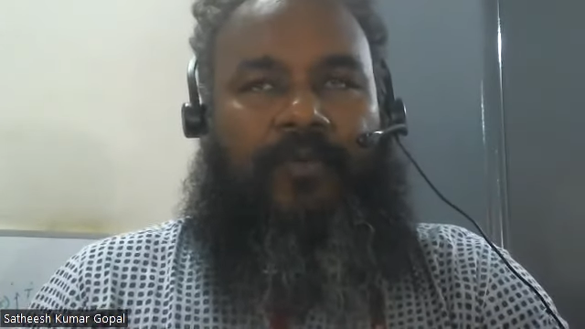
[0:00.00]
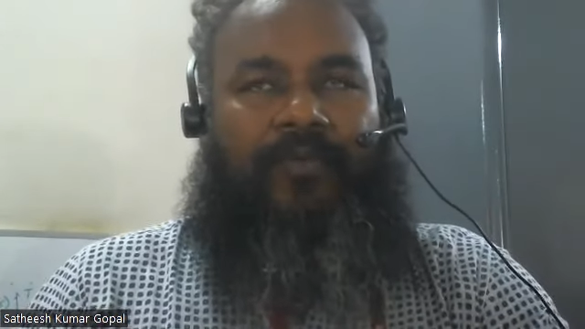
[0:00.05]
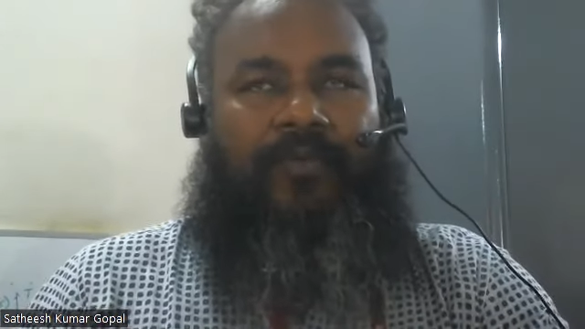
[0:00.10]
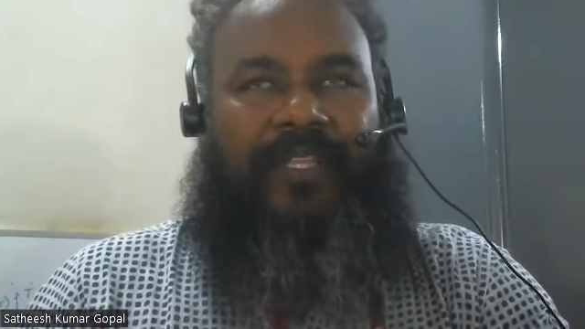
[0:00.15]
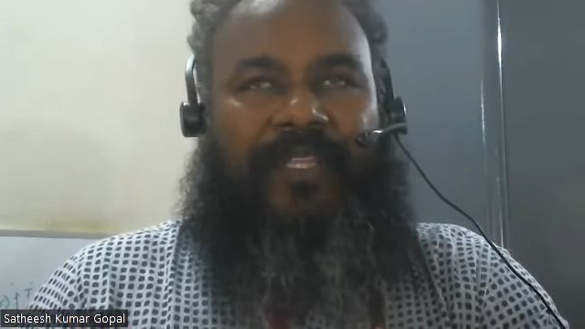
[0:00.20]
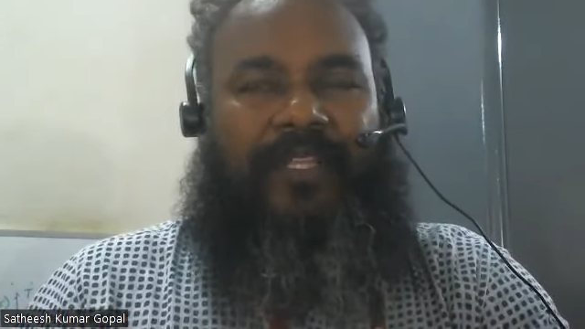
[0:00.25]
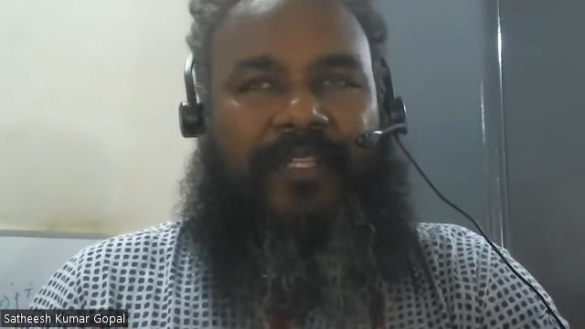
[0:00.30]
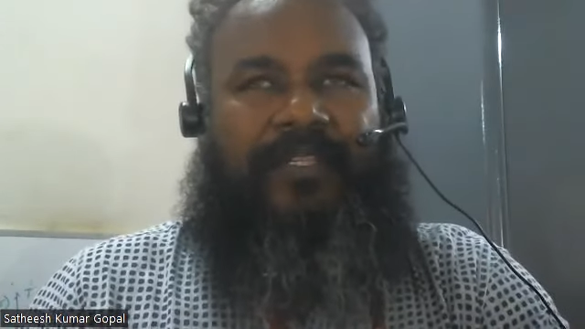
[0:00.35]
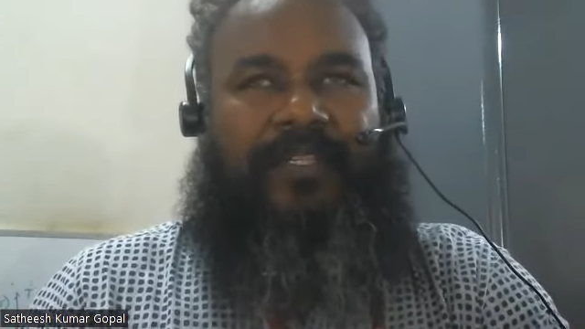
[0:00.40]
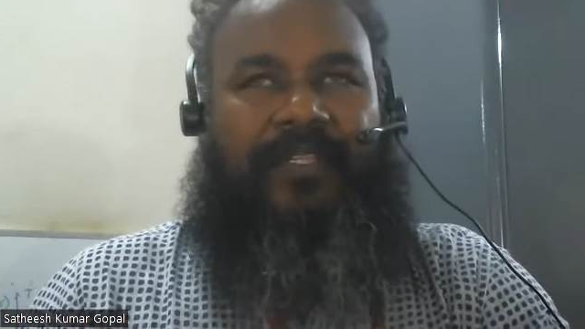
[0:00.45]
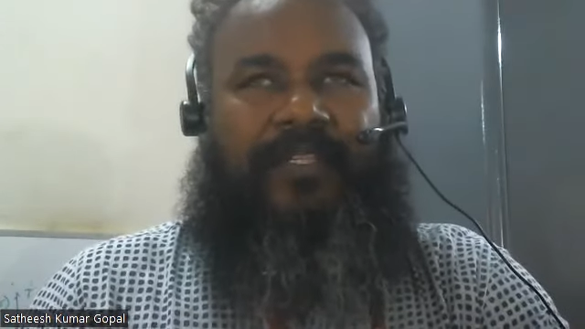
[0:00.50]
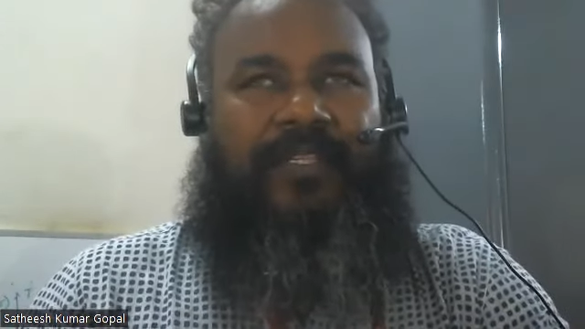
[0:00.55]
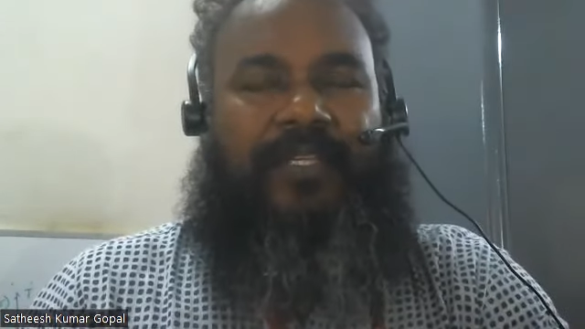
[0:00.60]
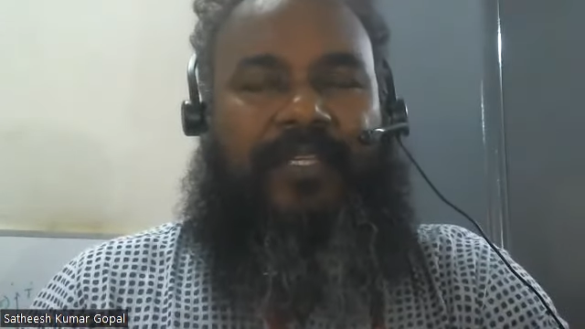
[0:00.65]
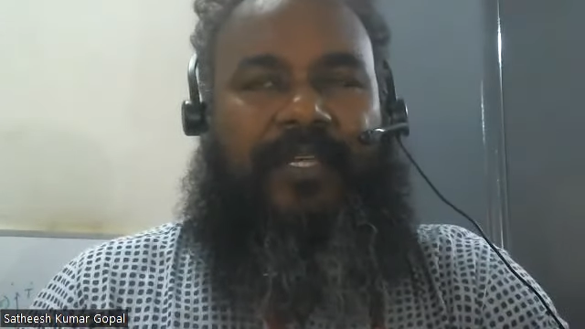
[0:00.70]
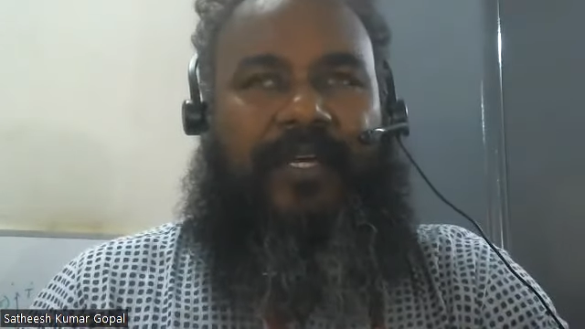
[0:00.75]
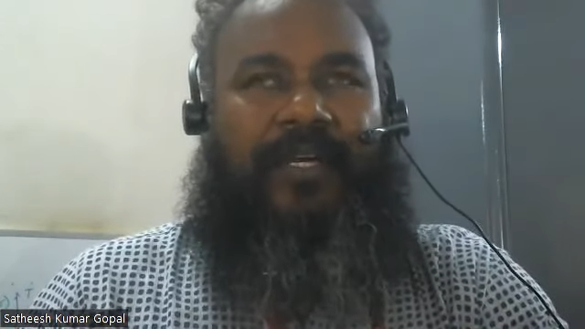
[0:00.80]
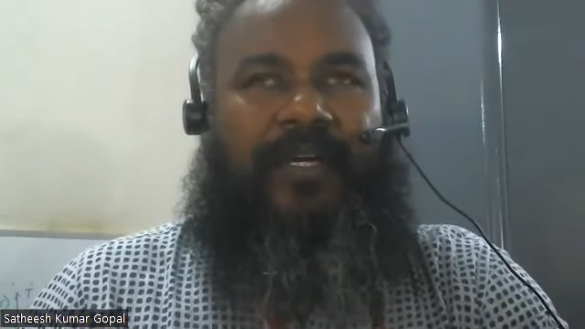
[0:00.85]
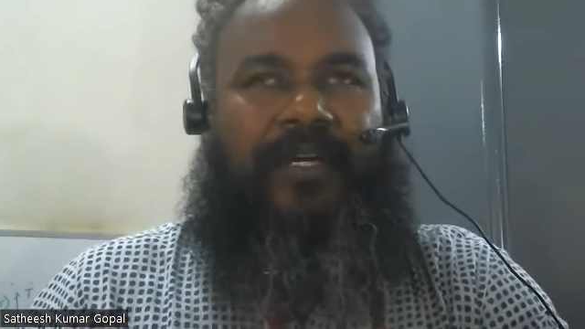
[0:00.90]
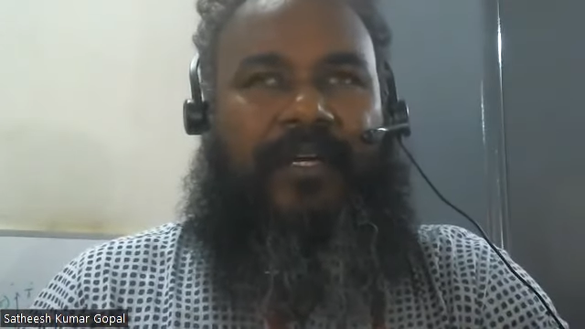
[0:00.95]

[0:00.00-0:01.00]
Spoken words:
with this